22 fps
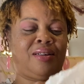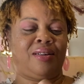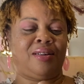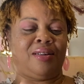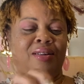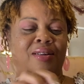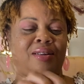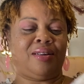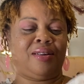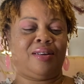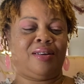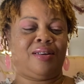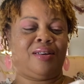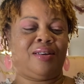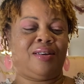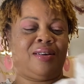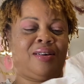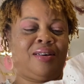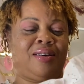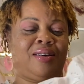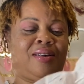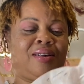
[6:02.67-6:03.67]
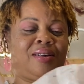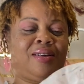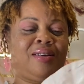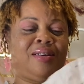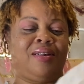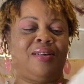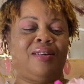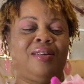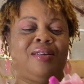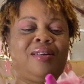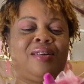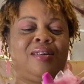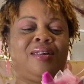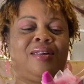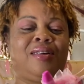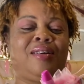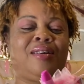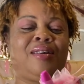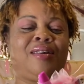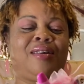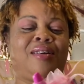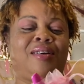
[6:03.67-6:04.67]

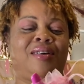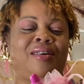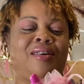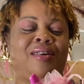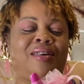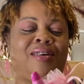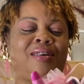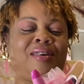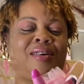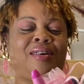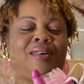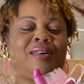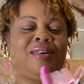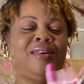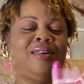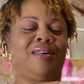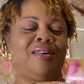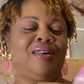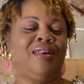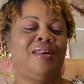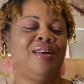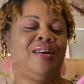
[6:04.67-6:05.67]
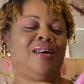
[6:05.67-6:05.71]
(silence)